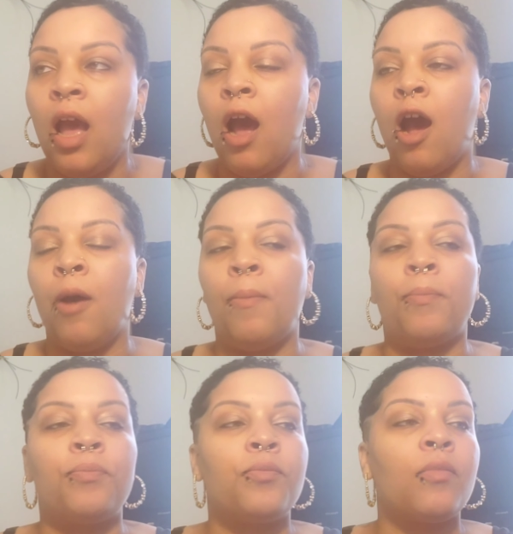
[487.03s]

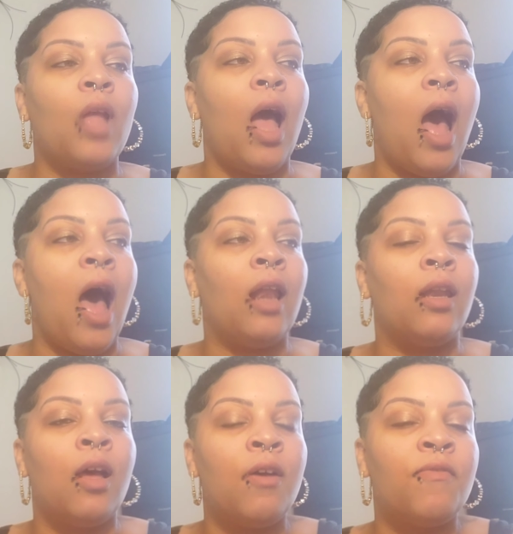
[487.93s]
Um, I
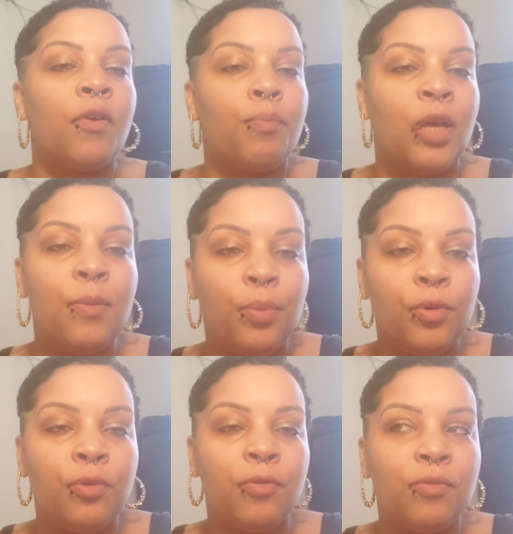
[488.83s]
love
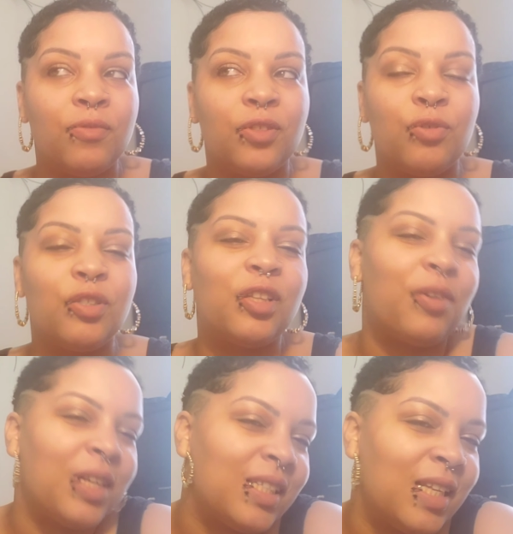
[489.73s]
people to a
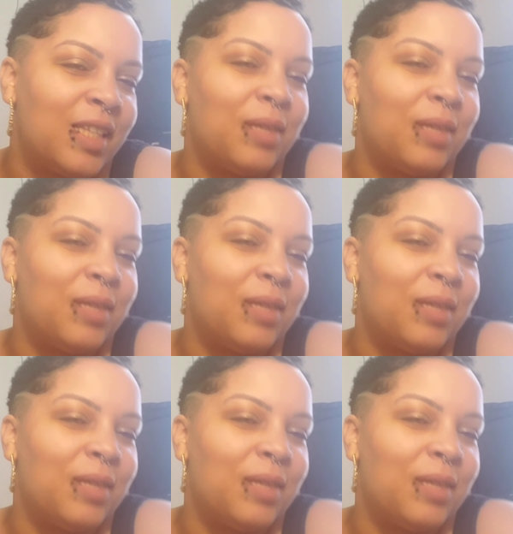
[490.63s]
certain extent.